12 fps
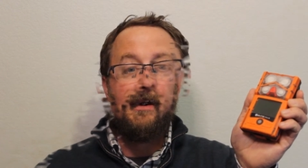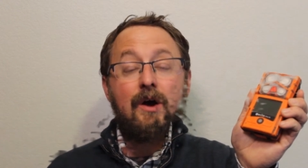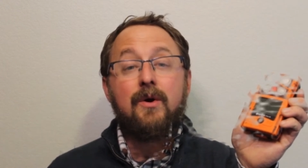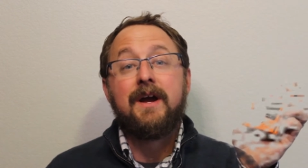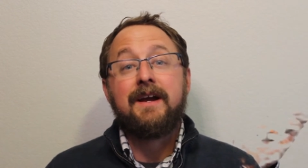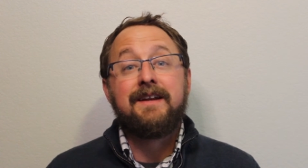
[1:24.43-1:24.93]

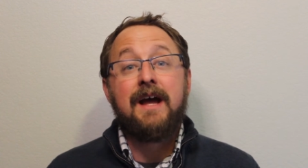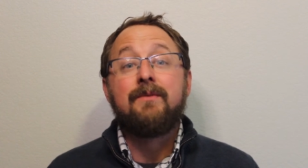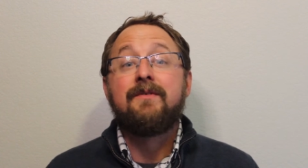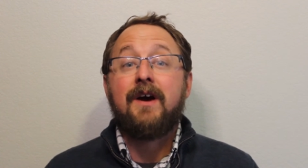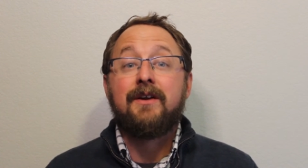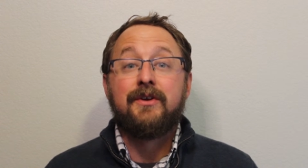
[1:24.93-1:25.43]
Okay, now
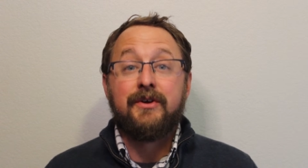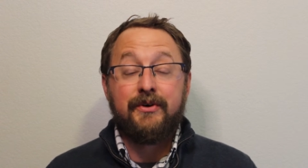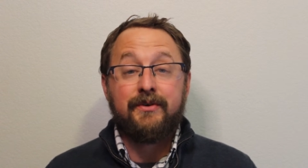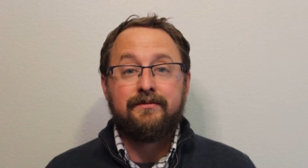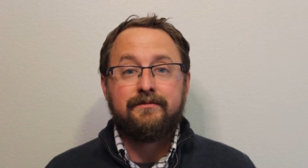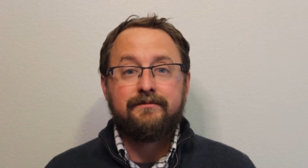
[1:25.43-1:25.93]
we've gotten to
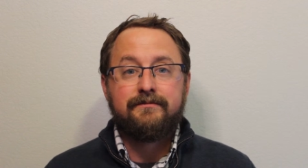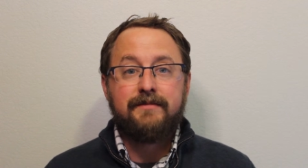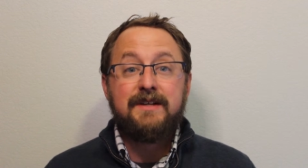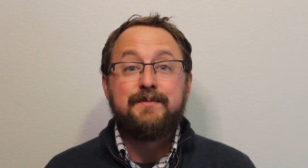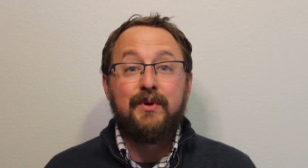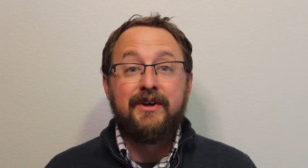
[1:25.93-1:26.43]
who.
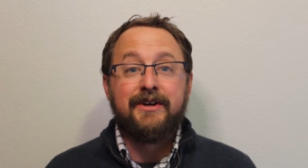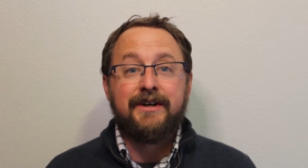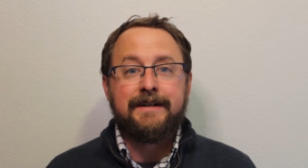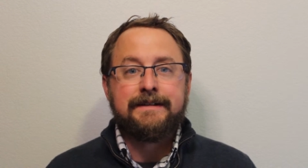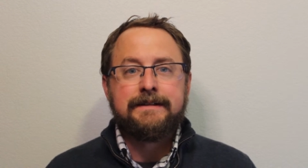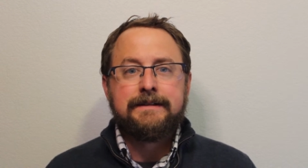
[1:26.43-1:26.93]
That's pretty
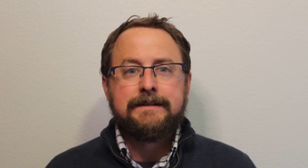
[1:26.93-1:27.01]
good.